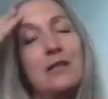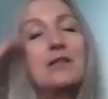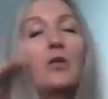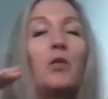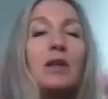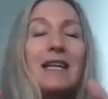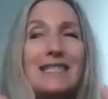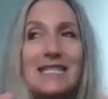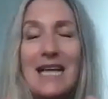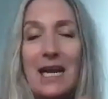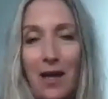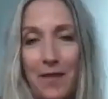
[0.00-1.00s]
let's
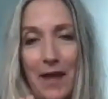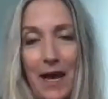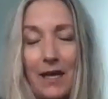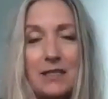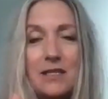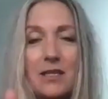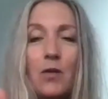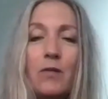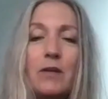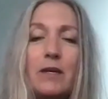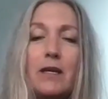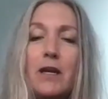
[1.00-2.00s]
stay on that. So,
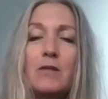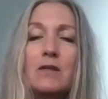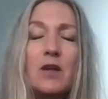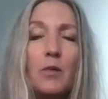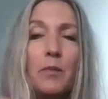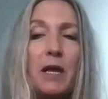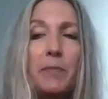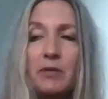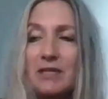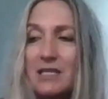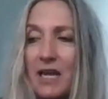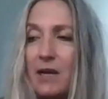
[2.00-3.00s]
so people
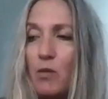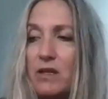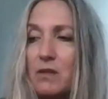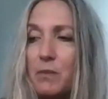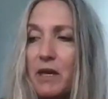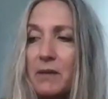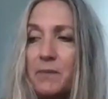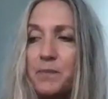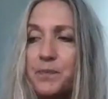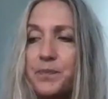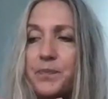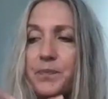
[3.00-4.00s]
stay with me.
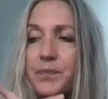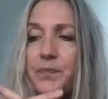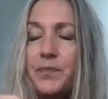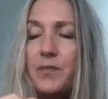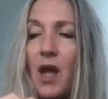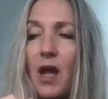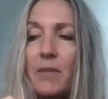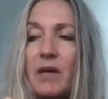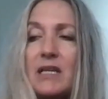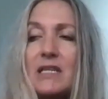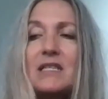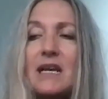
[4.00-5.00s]
I'm going
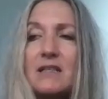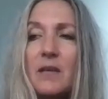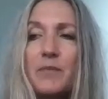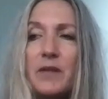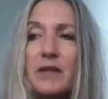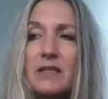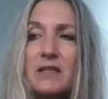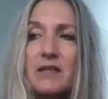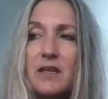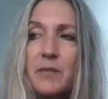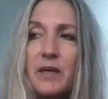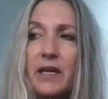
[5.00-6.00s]
to say something that's going
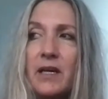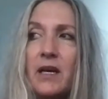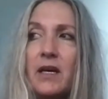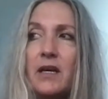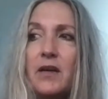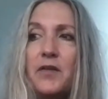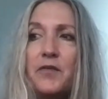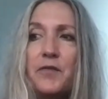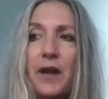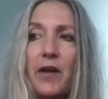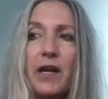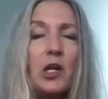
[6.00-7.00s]
to be
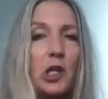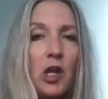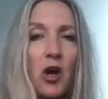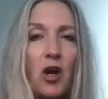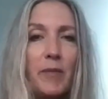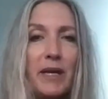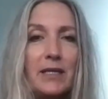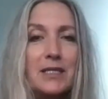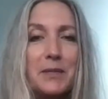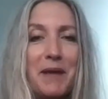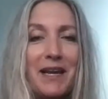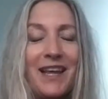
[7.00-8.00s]
very alarming to
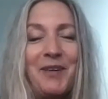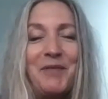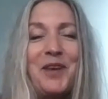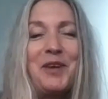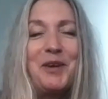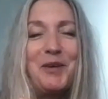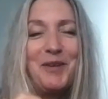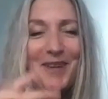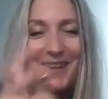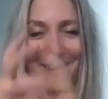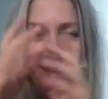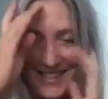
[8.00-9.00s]
many of you.
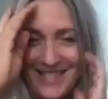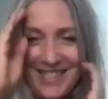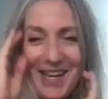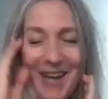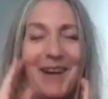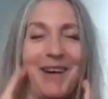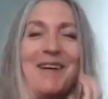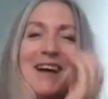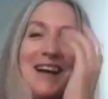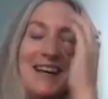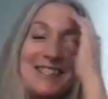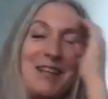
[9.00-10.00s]

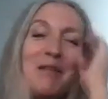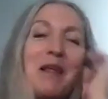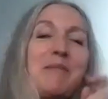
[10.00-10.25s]
So let